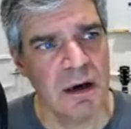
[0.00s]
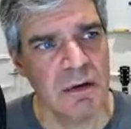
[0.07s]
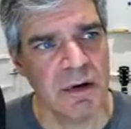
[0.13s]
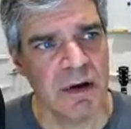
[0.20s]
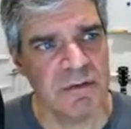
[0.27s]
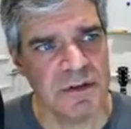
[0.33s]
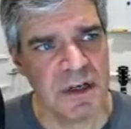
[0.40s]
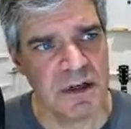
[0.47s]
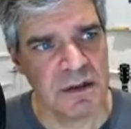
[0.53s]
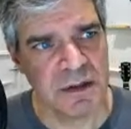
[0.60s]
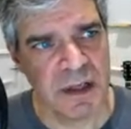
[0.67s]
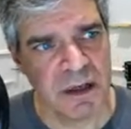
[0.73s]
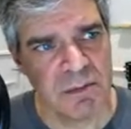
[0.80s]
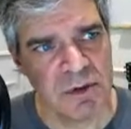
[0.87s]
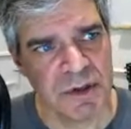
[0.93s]
We have data
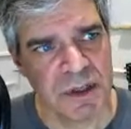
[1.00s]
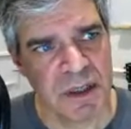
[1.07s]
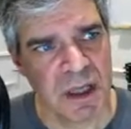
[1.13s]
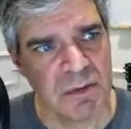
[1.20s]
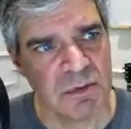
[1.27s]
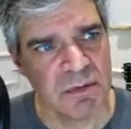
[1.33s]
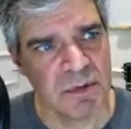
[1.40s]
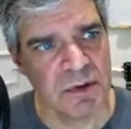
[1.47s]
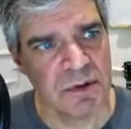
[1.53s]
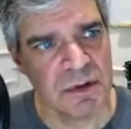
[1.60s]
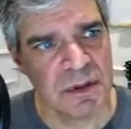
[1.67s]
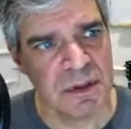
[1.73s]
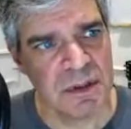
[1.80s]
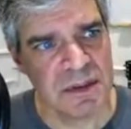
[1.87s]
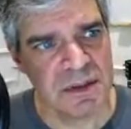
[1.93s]
labeling
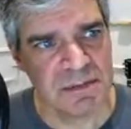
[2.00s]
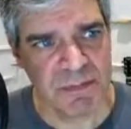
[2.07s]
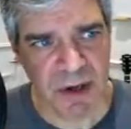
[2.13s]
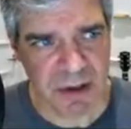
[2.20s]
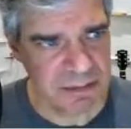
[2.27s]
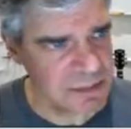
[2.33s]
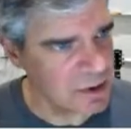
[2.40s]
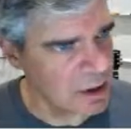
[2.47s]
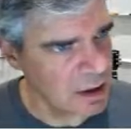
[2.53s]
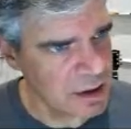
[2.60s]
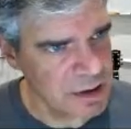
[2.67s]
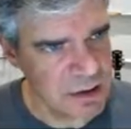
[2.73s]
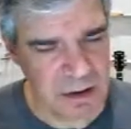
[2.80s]
capabilities, pipeline.